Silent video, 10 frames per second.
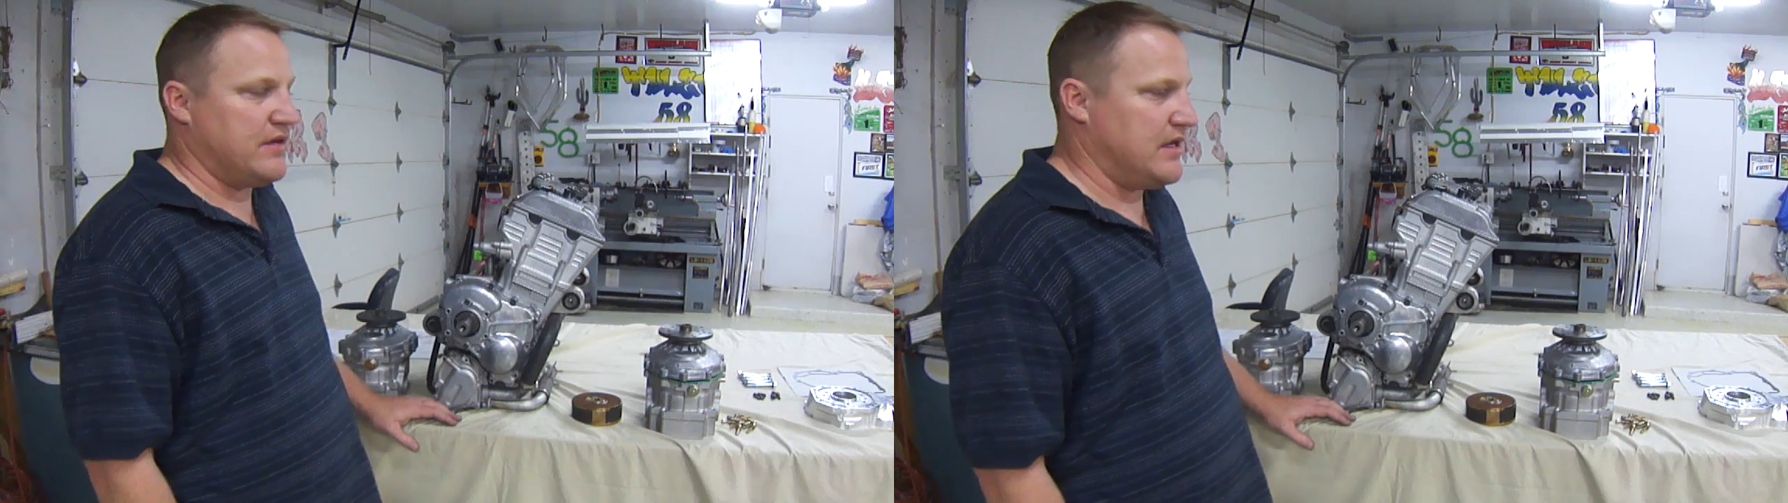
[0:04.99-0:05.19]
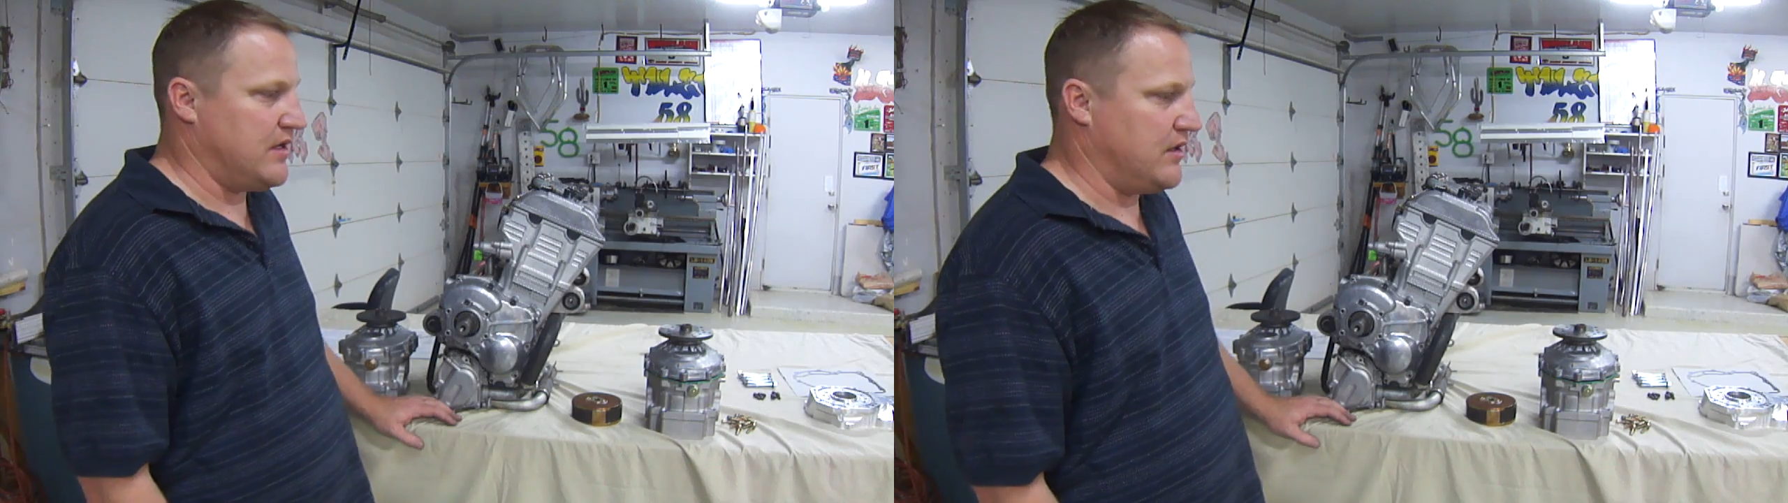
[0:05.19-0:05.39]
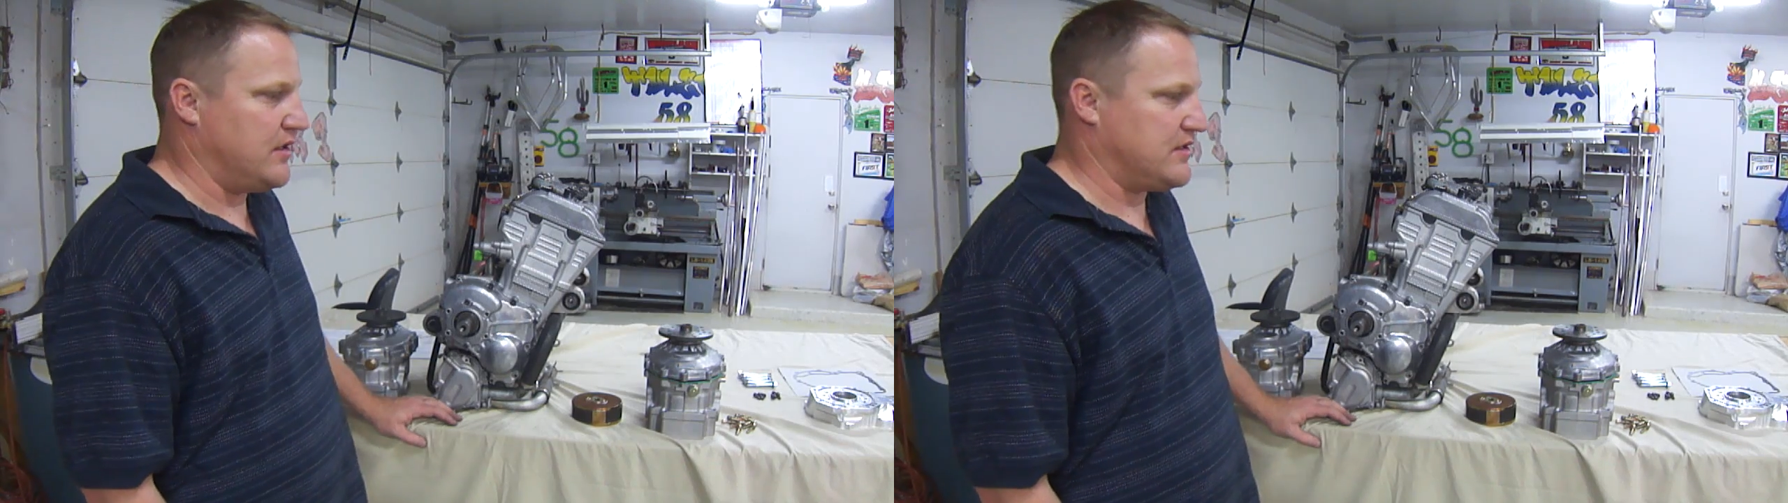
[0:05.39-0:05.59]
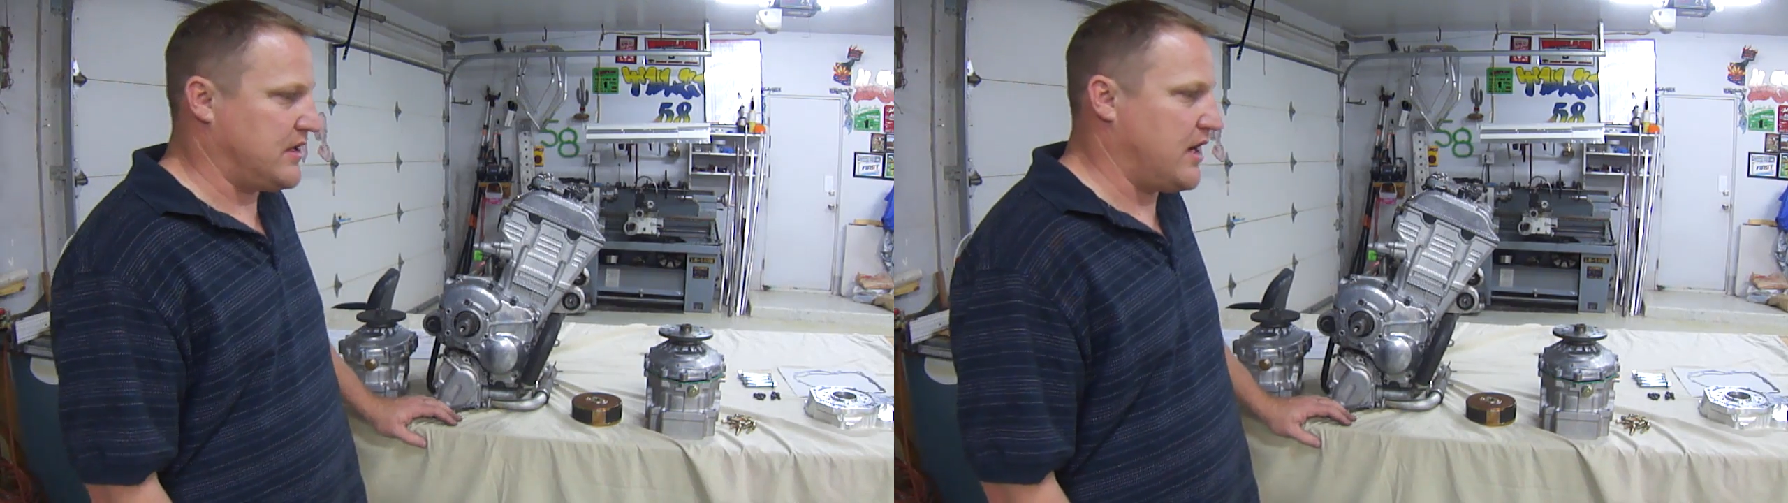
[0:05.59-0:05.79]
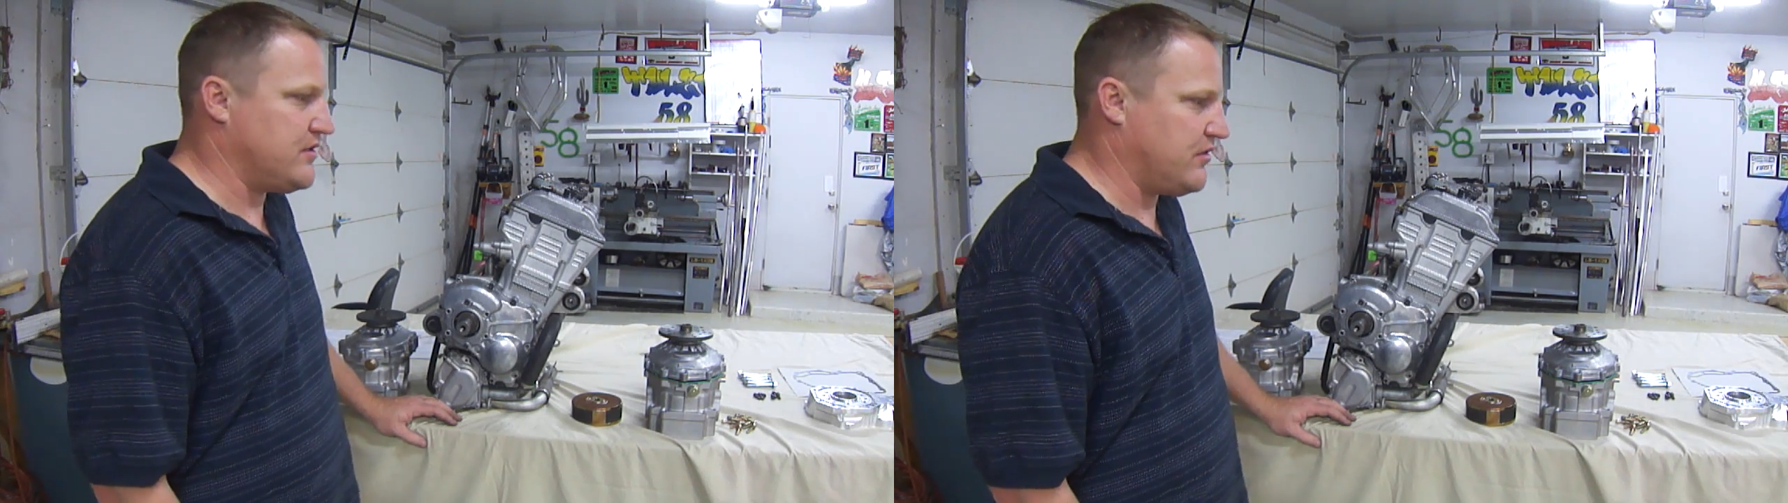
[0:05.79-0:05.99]
the
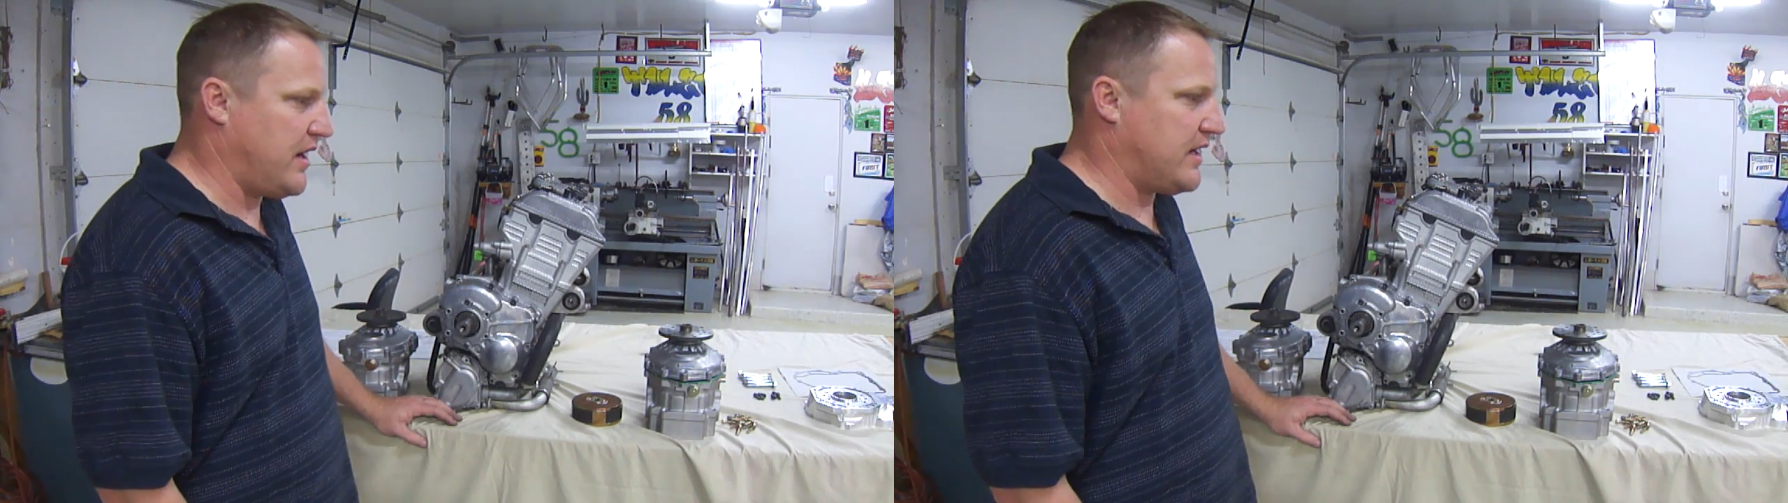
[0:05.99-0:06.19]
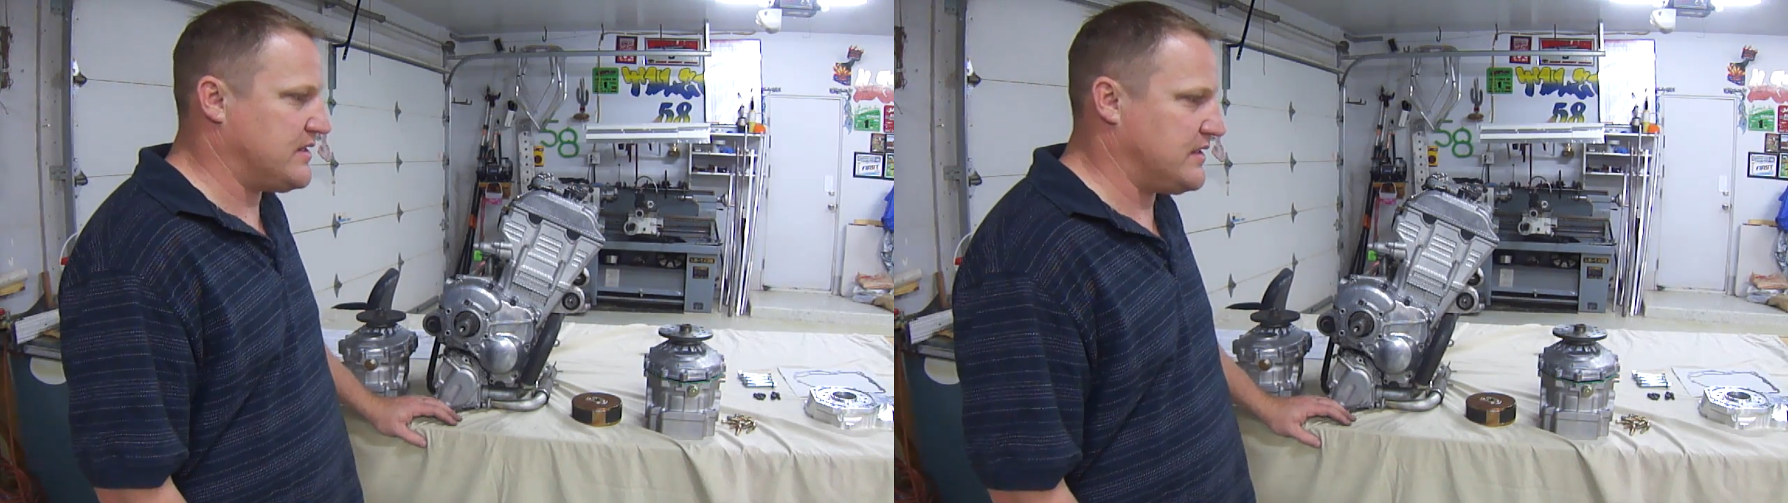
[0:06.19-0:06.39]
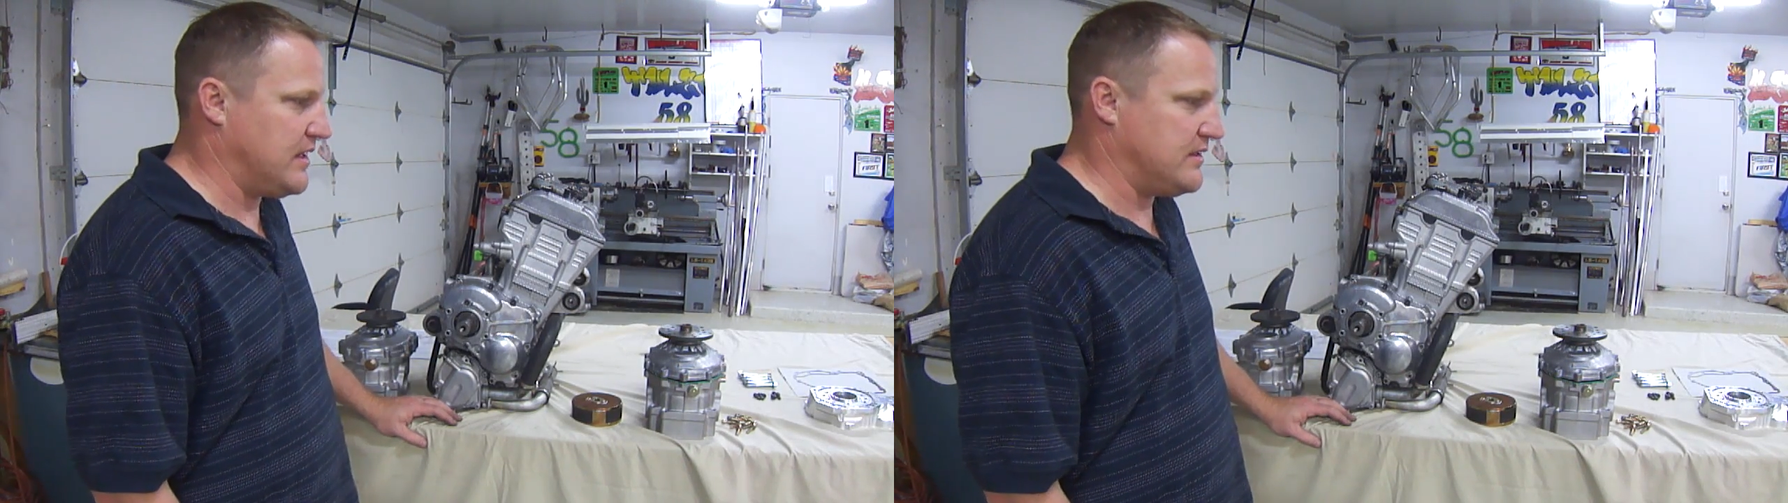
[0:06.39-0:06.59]
Skytrax